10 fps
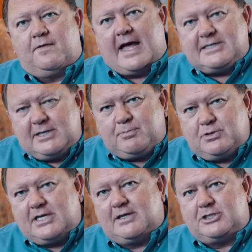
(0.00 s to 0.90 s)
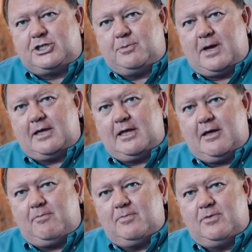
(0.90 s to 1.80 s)
That 10% that you pay
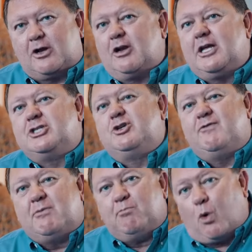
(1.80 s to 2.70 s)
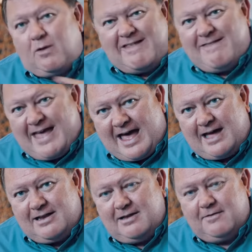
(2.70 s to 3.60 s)
them, they're going to get you even more than
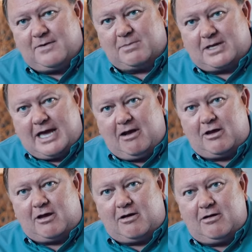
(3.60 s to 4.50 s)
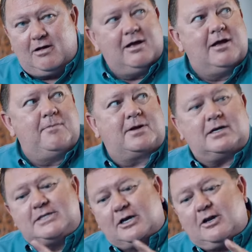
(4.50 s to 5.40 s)
that from the carrier
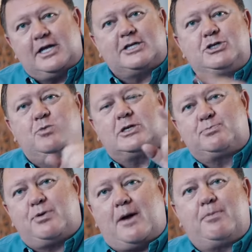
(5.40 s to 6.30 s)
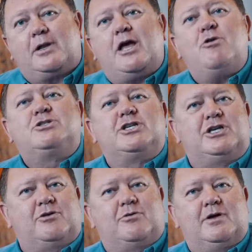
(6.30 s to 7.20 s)
because they're going to get you what's properly owed to
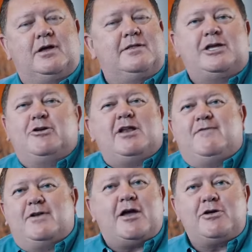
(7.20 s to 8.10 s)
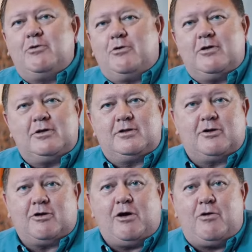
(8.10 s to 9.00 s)
you that you don't even know
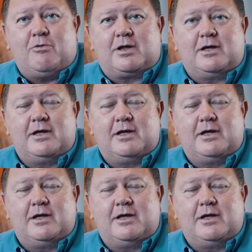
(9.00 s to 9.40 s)
you're owed.